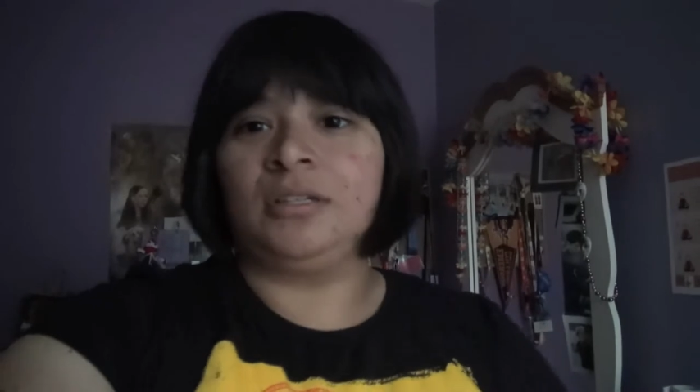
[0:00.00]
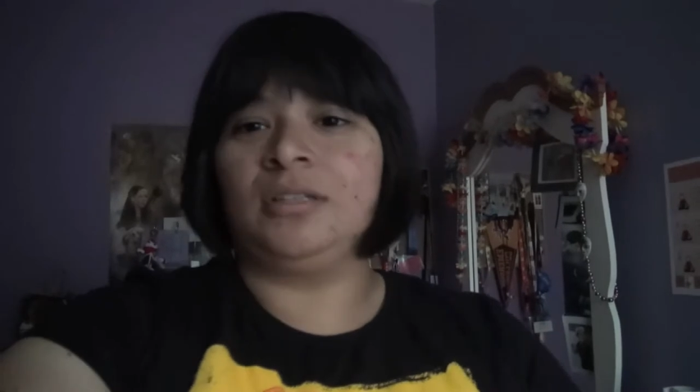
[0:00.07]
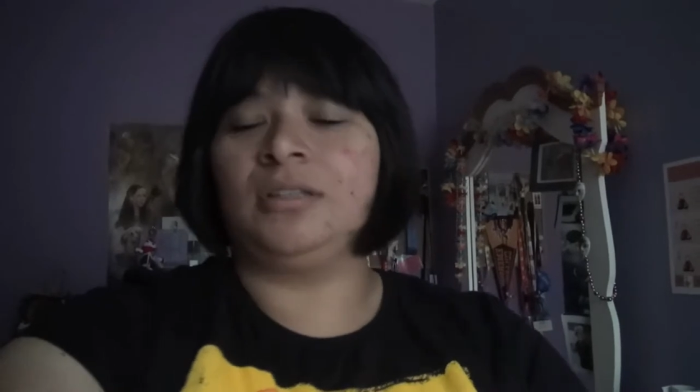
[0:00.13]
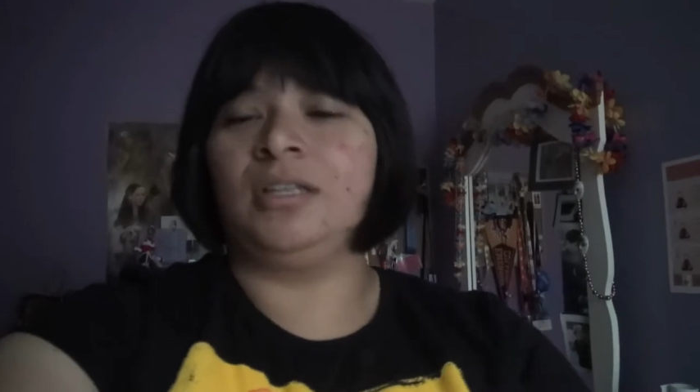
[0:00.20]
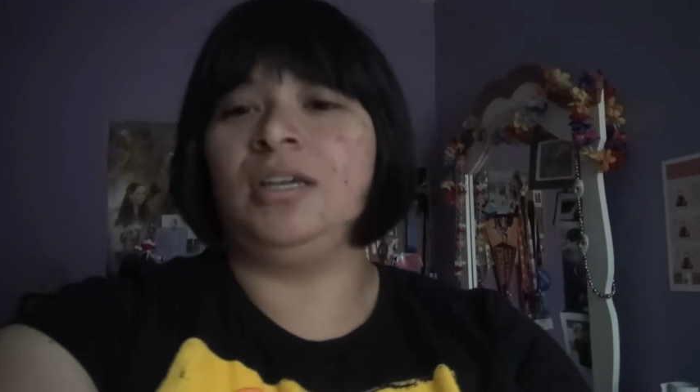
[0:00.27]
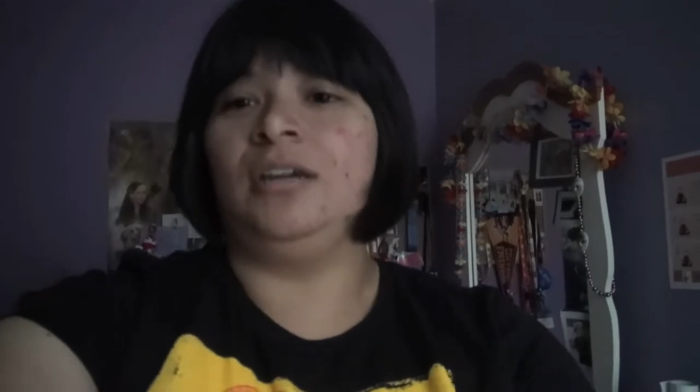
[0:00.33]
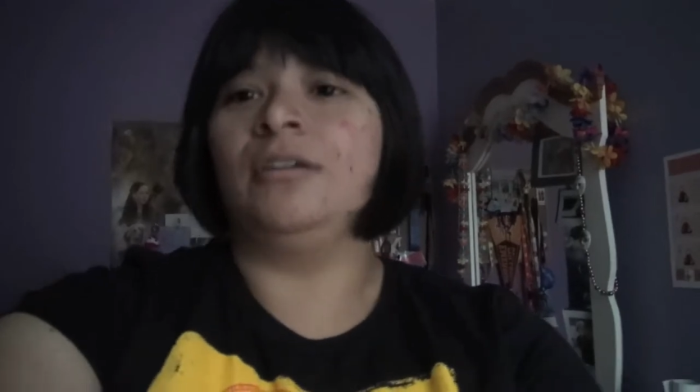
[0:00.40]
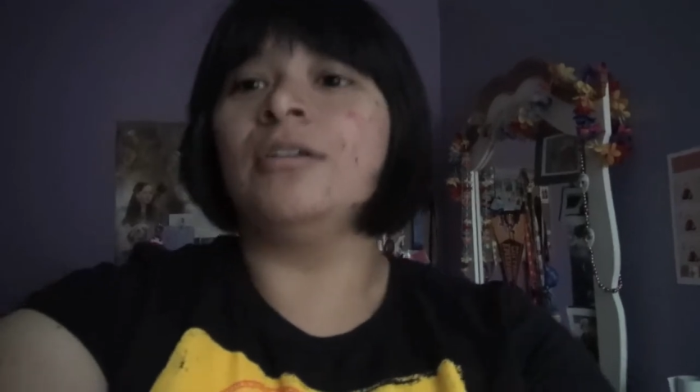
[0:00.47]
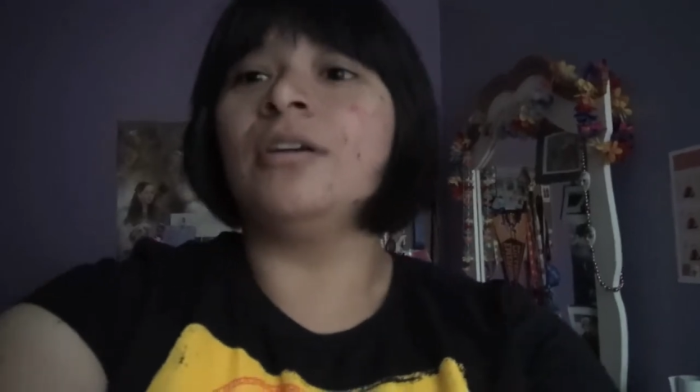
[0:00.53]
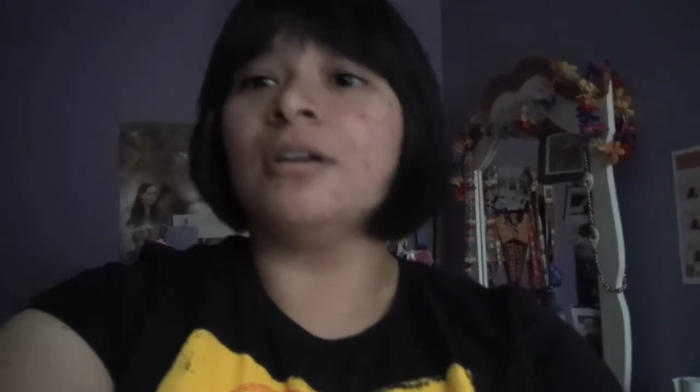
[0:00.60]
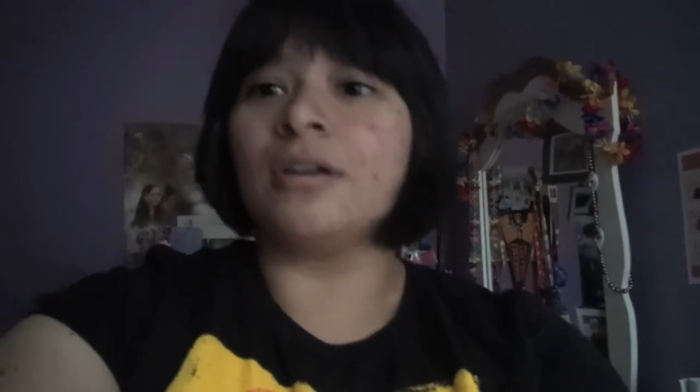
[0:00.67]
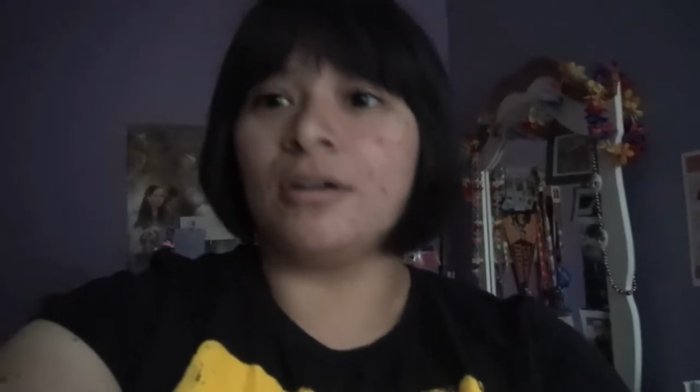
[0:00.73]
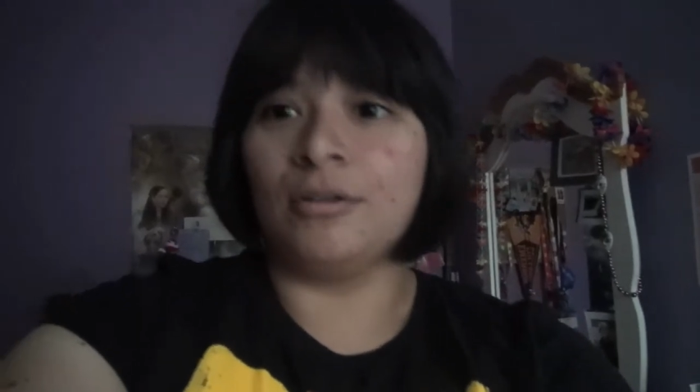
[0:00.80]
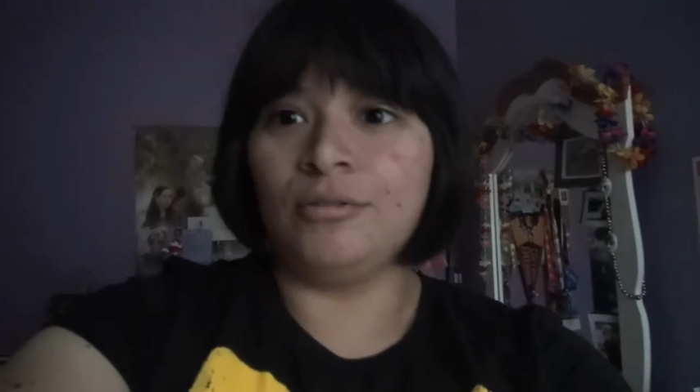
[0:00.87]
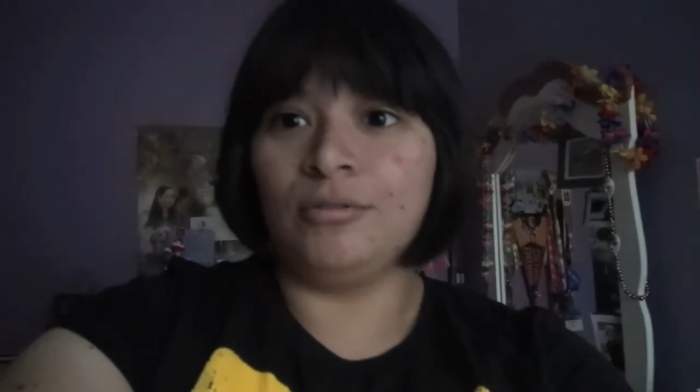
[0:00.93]
like the
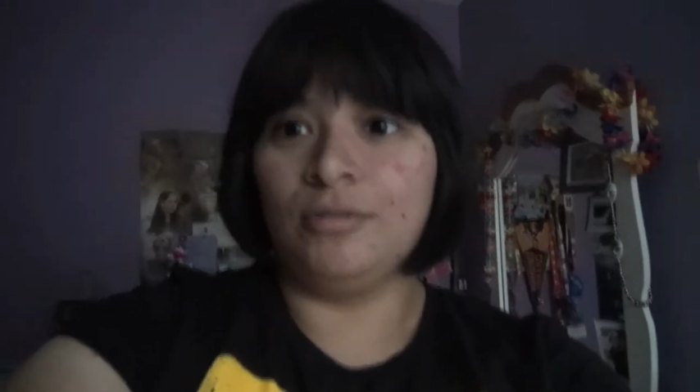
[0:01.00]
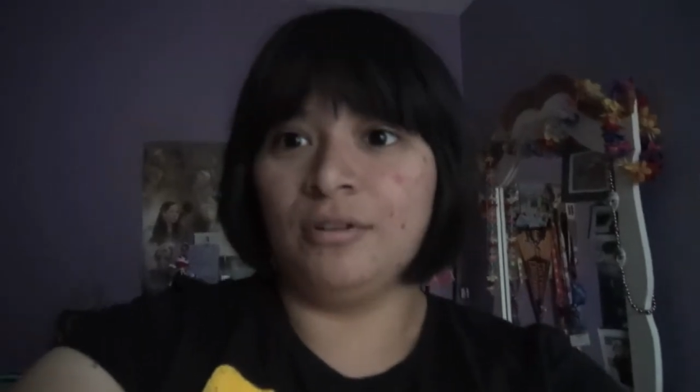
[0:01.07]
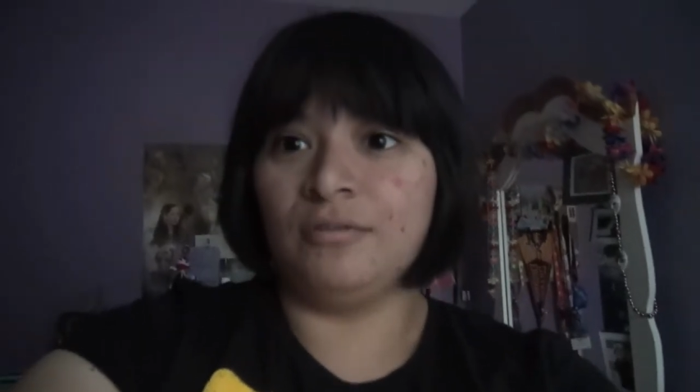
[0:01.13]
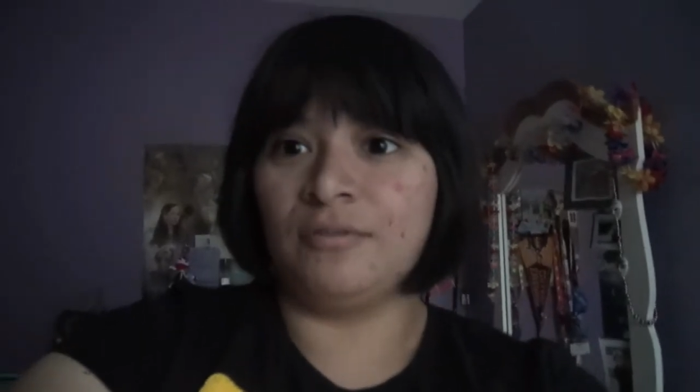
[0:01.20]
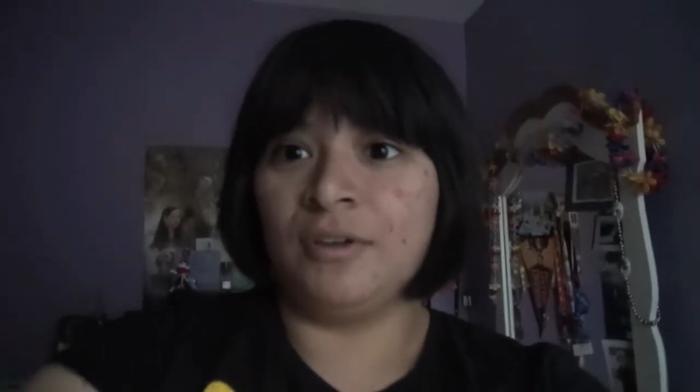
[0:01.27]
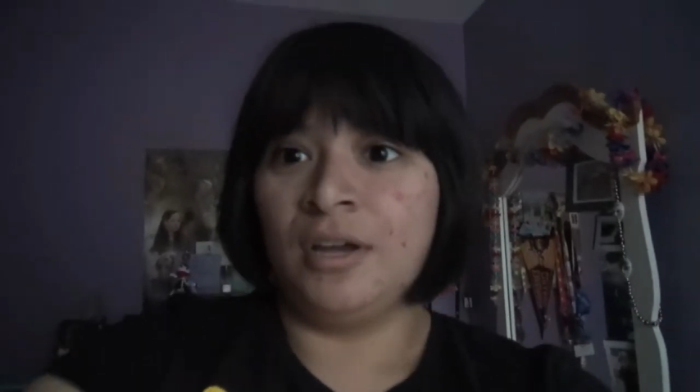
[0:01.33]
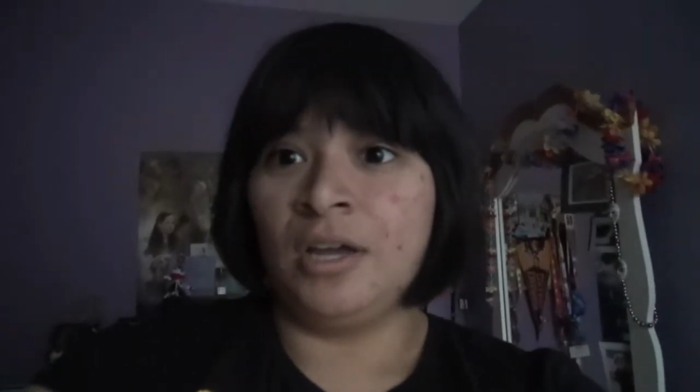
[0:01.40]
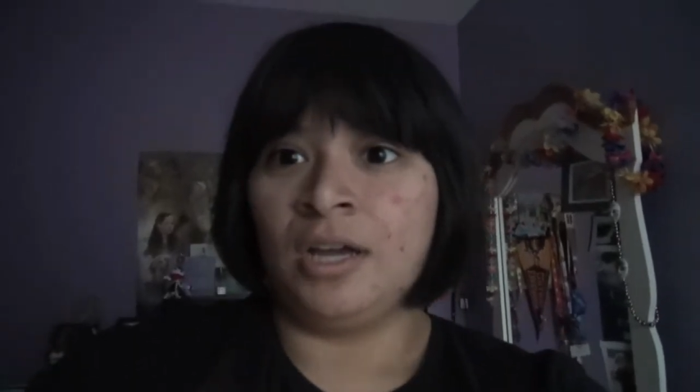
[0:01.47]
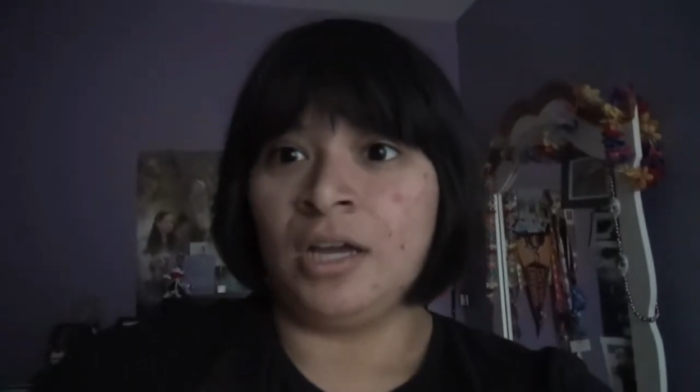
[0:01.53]
area code of